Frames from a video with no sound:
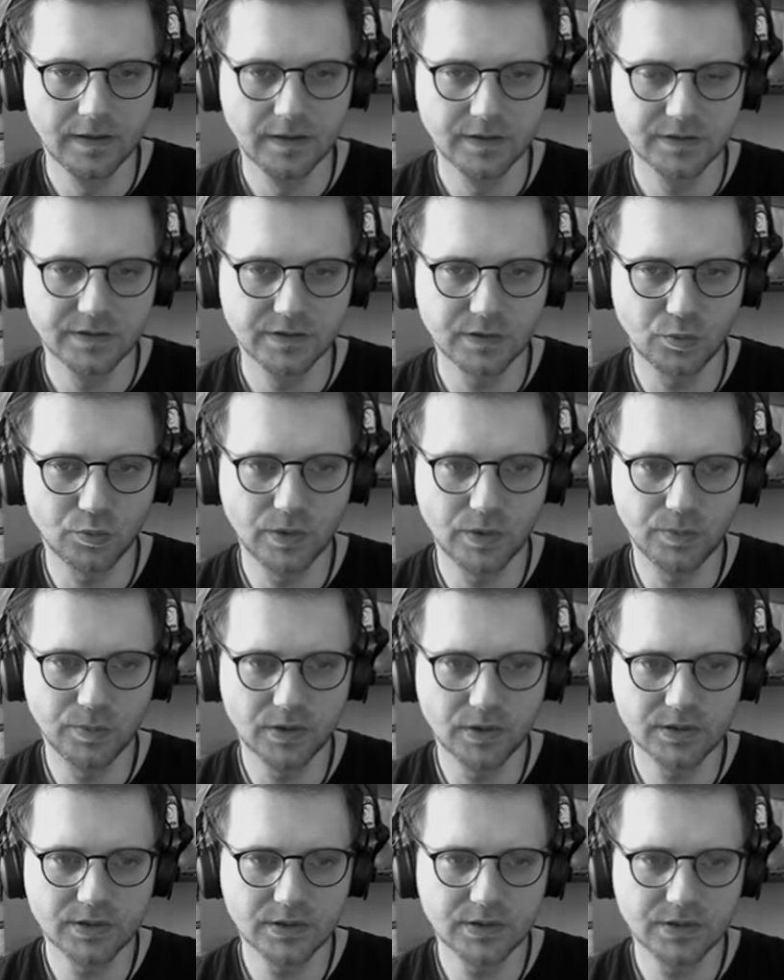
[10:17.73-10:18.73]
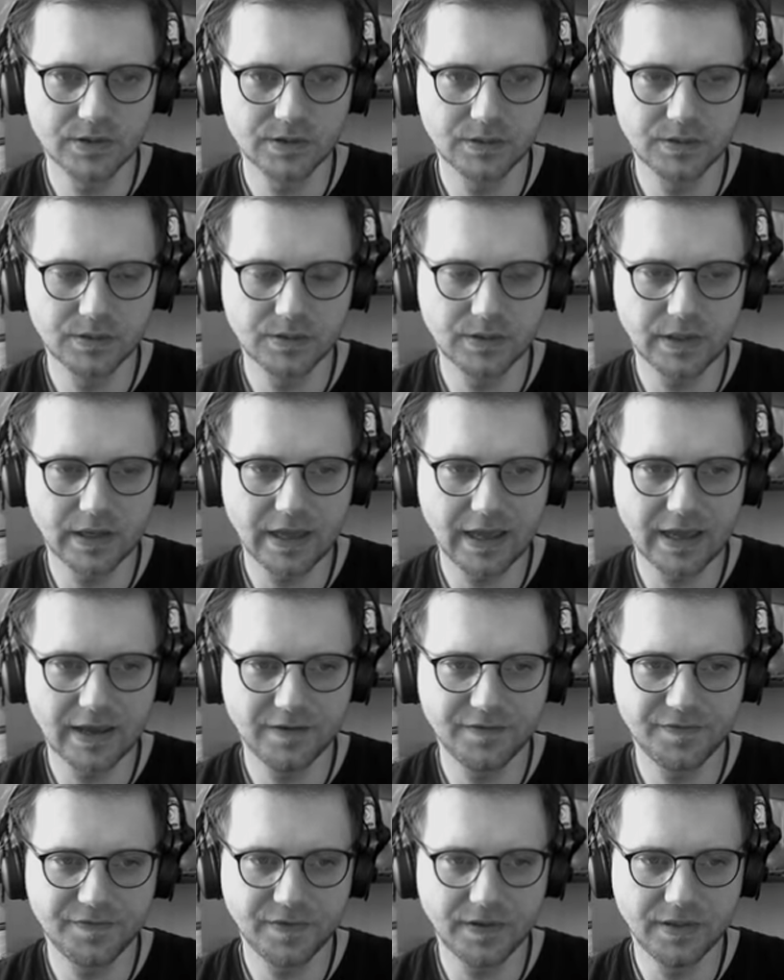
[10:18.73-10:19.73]
So we want to
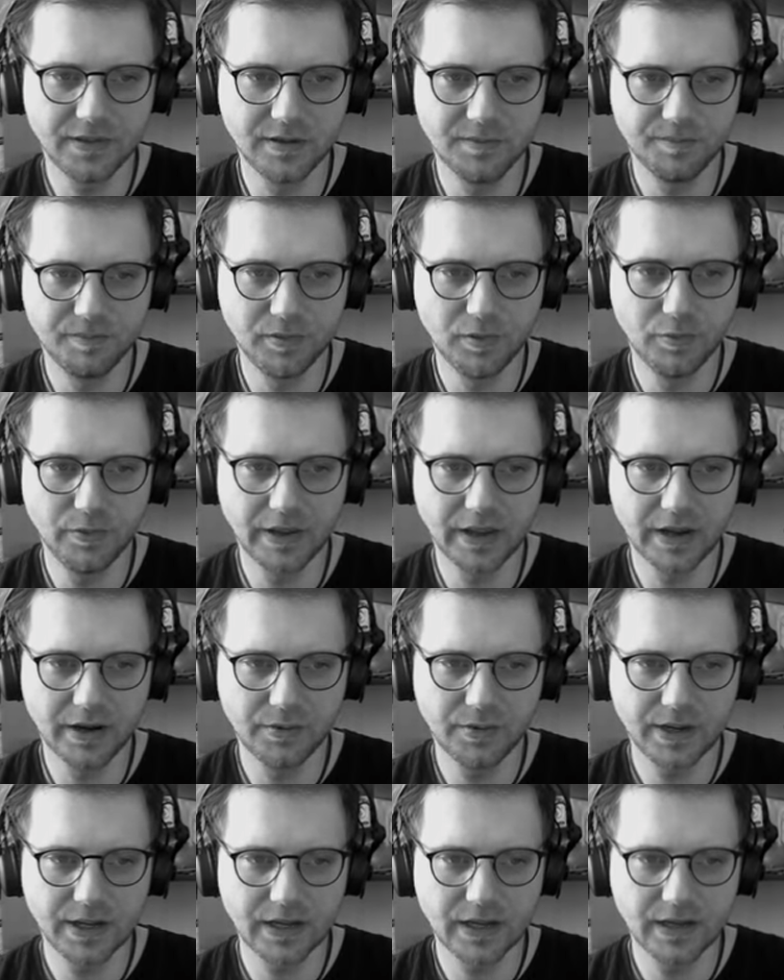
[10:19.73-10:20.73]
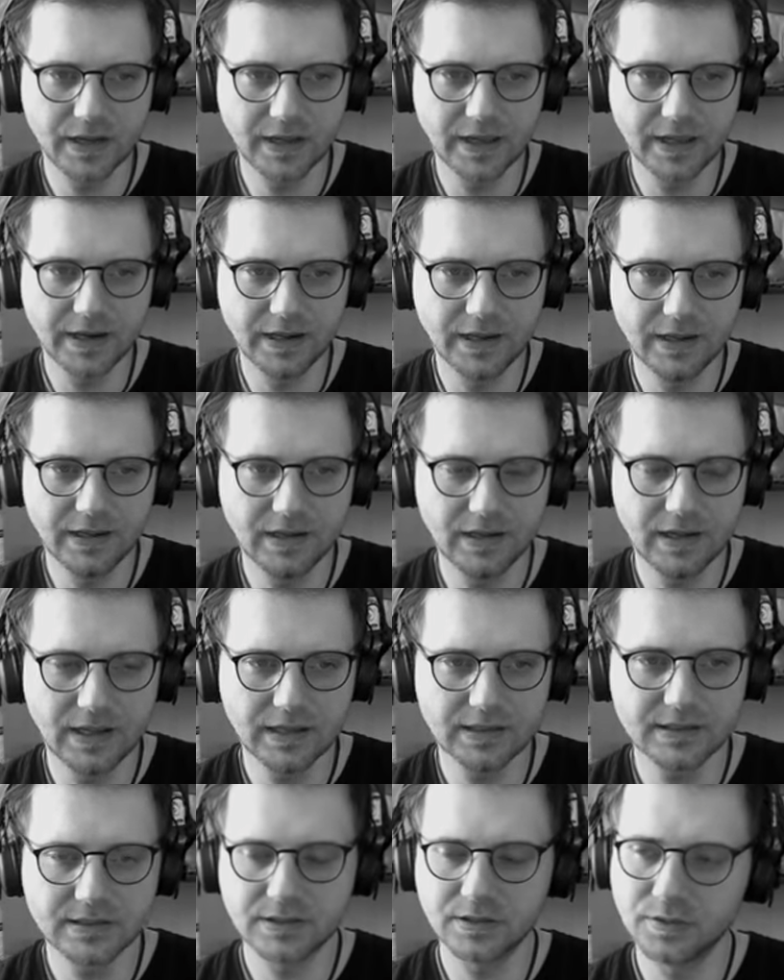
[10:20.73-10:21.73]
have in the blue area an
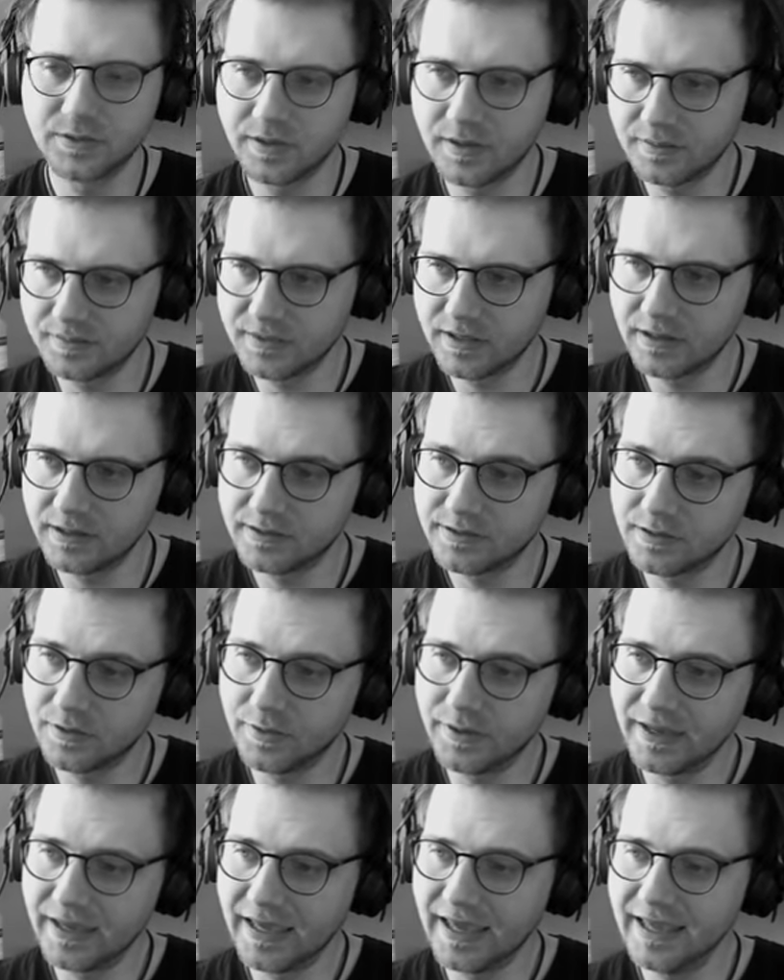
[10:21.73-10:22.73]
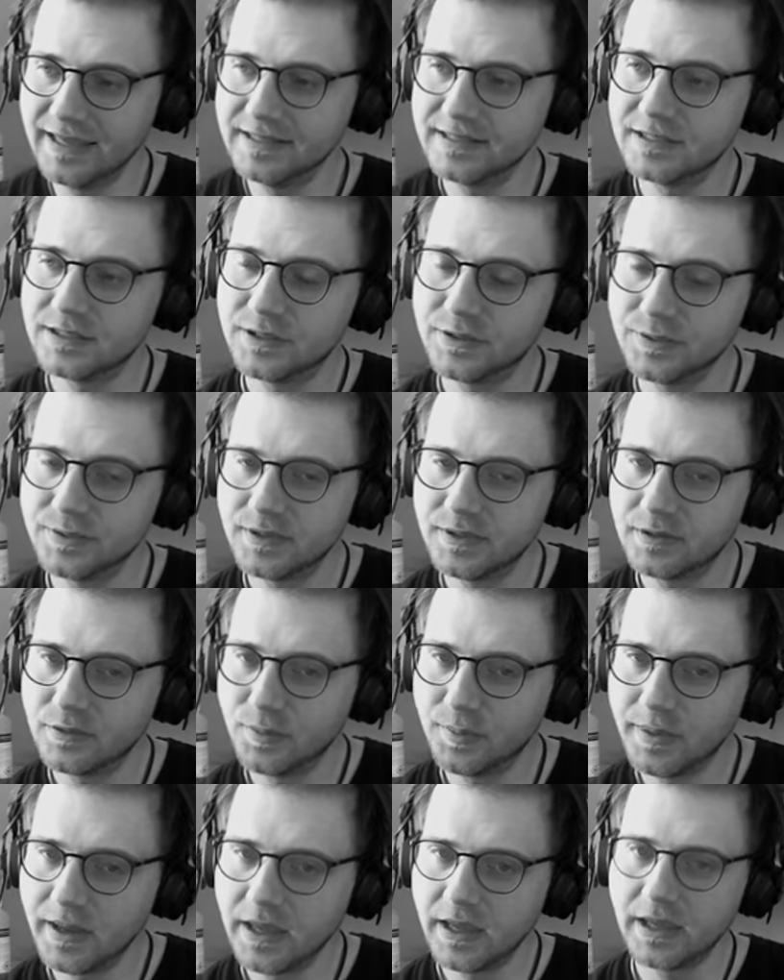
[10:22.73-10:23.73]
inlet, so something is going into the
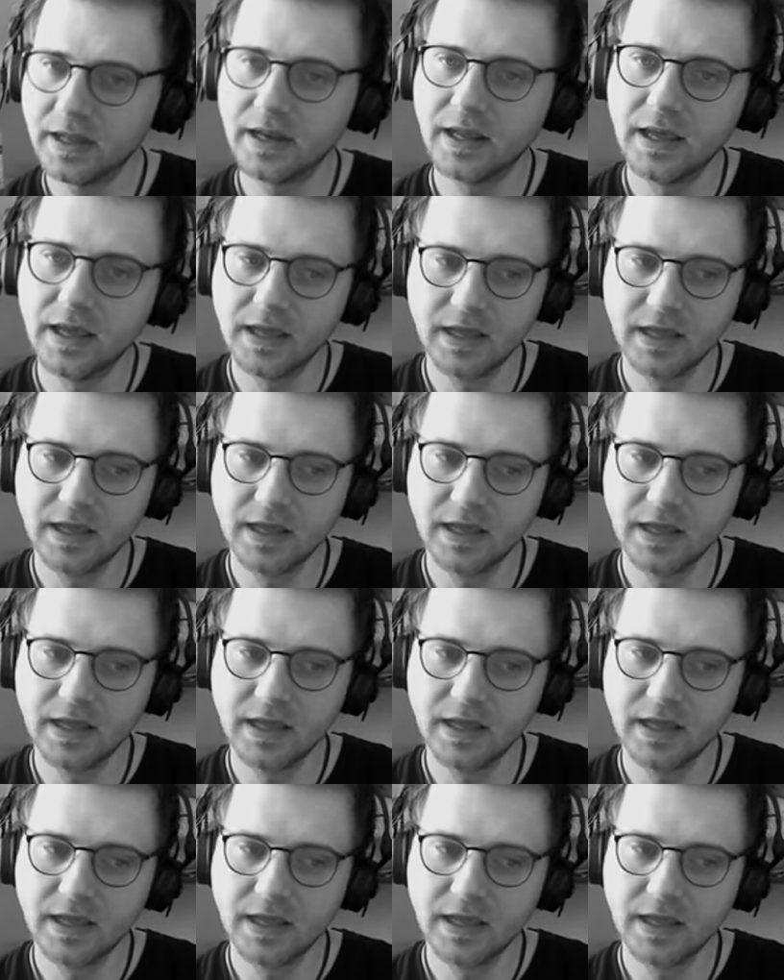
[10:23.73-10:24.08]
domain.